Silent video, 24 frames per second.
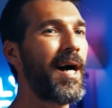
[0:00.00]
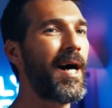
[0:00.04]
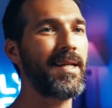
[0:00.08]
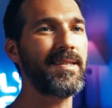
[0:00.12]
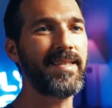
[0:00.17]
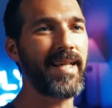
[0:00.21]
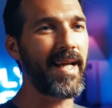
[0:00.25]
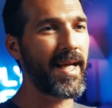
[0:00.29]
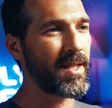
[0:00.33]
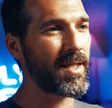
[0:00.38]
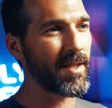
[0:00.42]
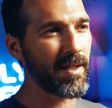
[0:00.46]
a
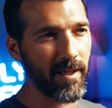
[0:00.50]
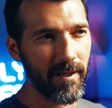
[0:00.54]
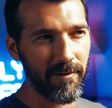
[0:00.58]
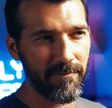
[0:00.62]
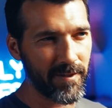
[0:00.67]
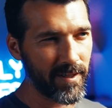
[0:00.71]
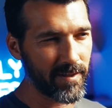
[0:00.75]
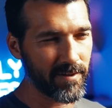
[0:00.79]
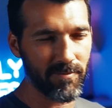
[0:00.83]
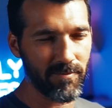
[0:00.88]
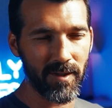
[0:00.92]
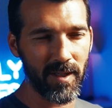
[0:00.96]
day in the life
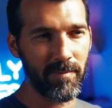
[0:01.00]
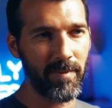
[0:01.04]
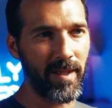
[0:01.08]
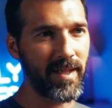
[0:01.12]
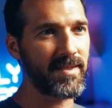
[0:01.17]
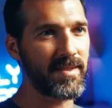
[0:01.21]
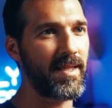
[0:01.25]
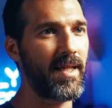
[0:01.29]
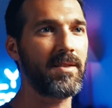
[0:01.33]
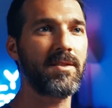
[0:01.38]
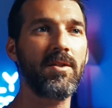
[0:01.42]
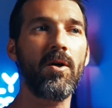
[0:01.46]
doesn't really
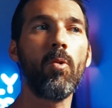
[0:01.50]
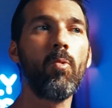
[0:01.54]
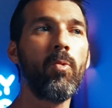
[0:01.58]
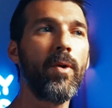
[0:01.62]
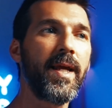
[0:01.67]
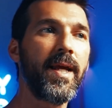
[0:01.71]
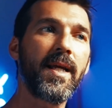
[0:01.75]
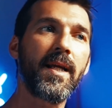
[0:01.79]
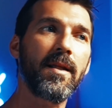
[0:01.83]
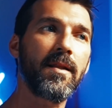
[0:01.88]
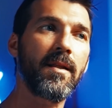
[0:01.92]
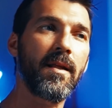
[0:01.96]
make sense. A
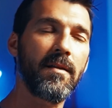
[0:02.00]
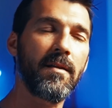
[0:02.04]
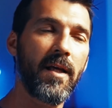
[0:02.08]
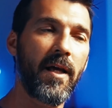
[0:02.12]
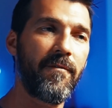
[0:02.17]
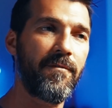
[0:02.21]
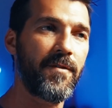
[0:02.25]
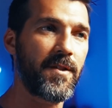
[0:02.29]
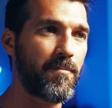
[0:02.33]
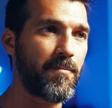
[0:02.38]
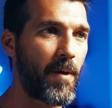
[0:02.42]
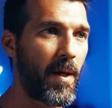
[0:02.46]
week in the
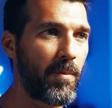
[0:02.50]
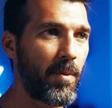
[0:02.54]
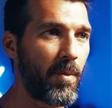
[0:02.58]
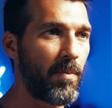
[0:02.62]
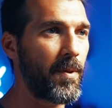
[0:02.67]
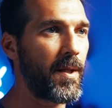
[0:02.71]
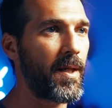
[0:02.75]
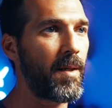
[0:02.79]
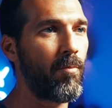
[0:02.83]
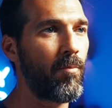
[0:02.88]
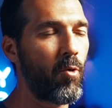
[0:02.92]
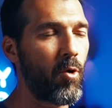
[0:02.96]
life is
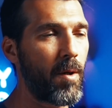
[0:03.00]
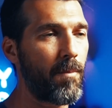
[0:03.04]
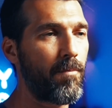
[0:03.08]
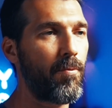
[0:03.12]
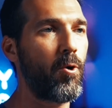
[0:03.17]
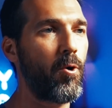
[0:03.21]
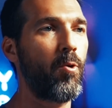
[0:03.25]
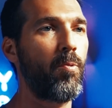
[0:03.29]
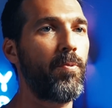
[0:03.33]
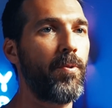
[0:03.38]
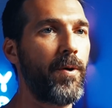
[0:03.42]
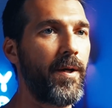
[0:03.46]
probably a more
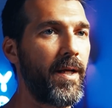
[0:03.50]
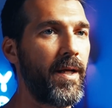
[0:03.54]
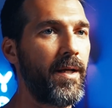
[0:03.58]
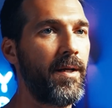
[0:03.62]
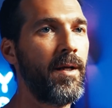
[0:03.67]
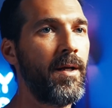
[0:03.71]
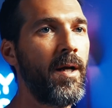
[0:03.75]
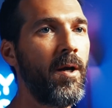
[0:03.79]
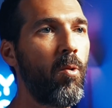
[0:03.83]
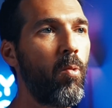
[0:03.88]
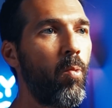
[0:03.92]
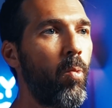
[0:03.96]
appropriate
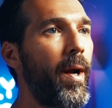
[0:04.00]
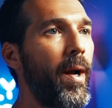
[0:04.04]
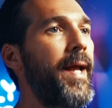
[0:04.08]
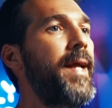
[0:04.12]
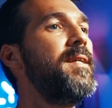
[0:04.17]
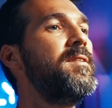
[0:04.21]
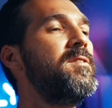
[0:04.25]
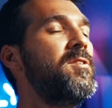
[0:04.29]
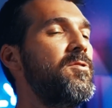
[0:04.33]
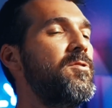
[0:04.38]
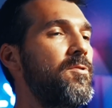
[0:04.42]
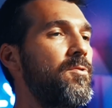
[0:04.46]

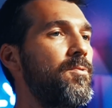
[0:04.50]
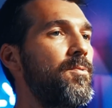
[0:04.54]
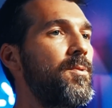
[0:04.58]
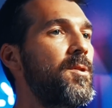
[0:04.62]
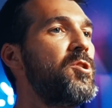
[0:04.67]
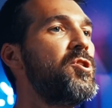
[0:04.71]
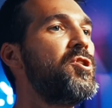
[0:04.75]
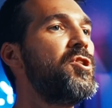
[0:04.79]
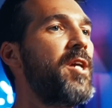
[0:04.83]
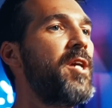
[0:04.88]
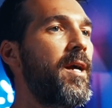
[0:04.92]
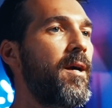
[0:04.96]
way to
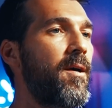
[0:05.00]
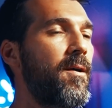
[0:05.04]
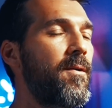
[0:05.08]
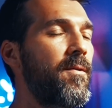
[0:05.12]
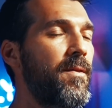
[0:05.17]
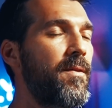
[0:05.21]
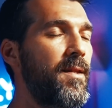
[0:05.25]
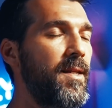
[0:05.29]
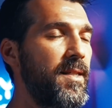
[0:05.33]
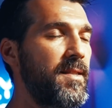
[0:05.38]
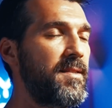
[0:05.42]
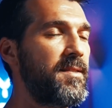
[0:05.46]
share
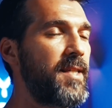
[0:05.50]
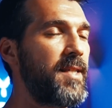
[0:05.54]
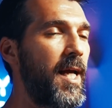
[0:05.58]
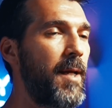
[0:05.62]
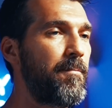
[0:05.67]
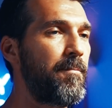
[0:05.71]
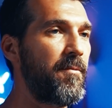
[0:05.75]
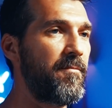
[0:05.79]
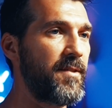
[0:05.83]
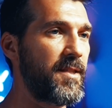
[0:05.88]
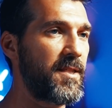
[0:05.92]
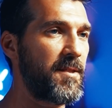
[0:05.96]
these
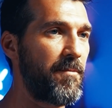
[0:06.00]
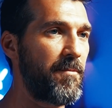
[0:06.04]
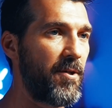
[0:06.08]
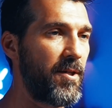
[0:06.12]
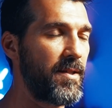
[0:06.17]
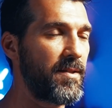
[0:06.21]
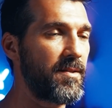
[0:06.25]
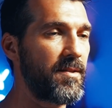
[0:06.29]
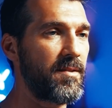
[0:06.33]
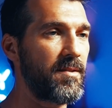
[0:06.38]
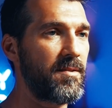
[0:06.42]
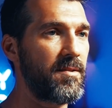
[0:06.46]
type of
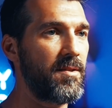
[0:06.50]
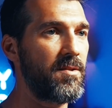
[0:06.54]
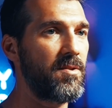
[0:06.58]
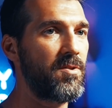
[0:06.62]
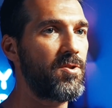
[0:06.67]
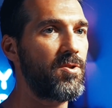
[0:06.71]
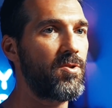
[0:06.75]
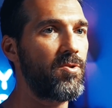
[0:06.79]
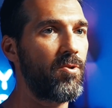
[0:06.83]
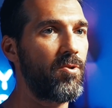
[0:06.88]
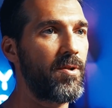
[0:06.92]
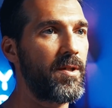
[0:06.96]
experiences and
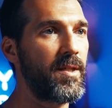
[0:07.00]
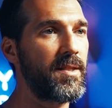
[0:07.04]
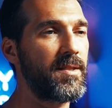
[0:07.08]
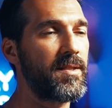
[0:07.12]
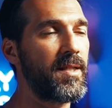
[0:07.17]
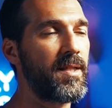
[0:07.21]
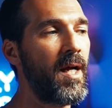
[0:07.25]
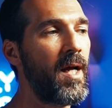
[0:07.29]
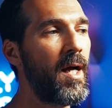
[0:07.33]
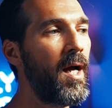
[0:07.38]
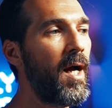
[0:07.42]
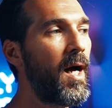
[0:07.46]

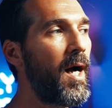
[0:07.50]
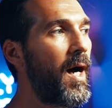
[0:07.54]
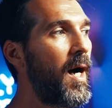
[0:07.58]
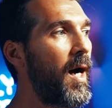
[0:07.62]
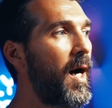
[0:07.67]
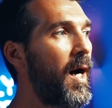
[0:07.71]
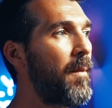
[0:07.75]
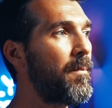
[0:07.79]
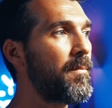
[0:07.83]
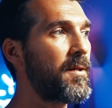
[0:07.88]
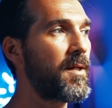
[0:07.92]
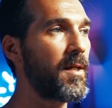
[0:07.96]
stories.
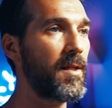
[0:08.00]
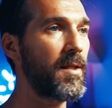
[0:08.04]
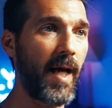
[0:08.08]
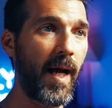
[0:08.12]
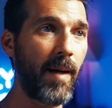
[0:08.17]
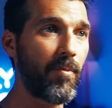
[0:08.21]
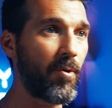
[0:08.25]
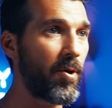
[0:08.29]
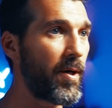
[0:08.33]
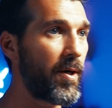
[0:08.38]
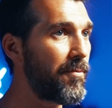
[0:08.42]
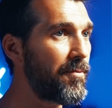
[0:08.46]
Um,
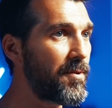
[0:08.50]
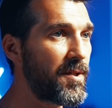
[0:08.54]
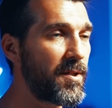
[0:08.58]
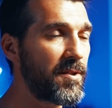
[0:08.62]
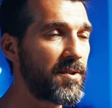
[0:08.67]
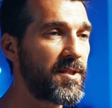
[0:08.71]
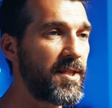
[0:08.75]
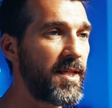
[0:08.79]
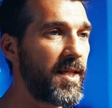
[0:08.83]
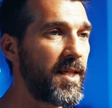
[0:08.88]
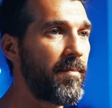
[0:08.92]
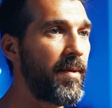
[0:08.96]
collaborate with
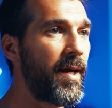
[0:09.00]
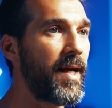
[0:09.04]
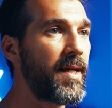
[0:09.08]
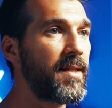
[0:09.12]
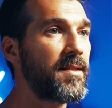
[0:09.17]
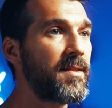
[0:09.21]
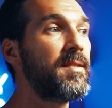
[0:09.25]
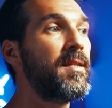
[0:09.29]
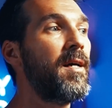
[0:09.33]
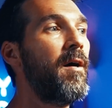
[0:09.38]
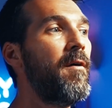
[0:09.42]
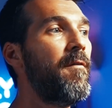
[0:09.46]
your
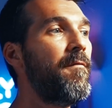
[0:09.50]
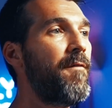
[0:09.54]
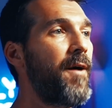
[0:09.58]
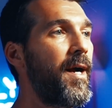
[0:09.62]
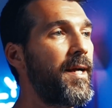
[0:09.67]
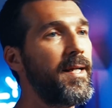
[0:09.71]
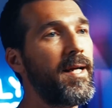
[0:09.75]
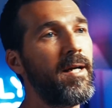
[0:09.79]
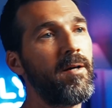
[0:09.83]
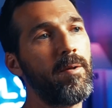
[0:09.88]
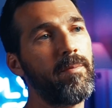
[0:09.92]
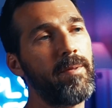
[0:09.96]
teammates,
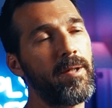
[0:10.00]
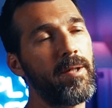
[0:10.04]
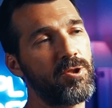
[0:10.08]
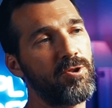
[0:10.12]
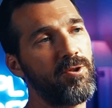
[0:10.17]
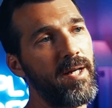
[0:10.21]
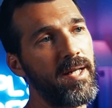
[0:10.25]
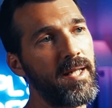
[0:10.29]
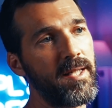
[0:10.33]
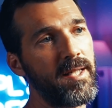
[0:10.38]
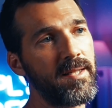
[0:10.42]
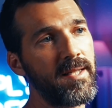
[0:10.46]
find out about
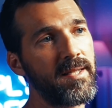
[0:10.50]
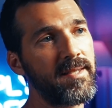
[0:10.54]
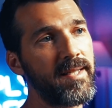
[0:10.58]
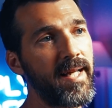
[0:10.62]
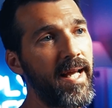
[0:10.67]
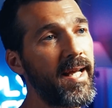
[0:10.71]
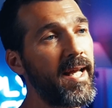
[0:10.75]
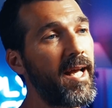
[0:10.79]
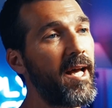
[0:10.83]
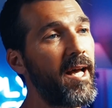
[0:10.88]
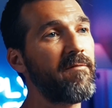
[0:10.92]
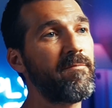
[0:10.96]
training that
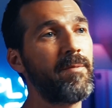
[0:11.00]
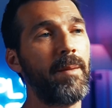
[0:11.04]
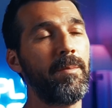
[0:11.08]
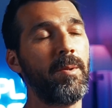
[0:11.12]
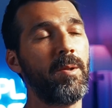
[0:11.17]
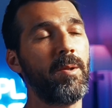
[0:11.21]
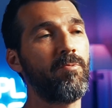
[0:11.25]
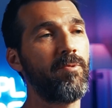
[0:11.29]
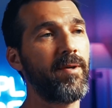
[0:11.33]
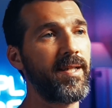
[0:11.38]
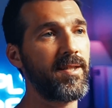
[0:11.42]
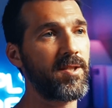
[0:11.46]
they have,
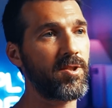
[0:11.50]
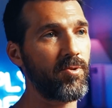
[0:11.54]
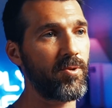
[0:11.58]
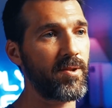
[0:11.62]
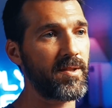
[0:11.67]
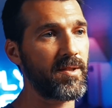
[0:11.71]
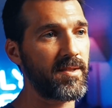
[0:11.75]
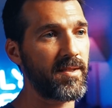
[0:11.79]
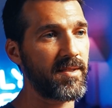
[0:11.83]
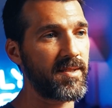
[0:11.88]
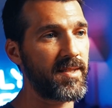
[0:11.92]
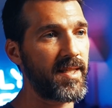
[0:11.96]
maybe
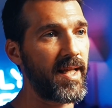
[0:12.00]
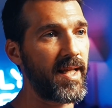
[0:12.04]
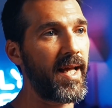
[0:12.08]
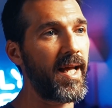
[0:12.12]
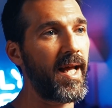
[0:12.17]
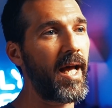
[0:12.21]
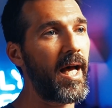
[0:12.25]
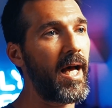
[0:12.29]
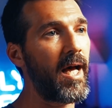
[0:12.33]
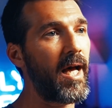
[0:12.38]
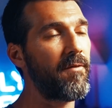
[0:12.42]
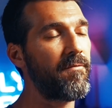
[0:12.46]
resources they
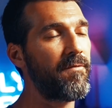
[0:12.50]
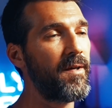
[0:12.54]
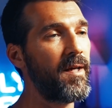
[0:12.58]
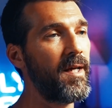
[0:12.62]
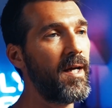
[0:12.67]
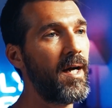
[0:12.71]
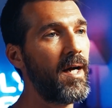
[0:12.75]
have,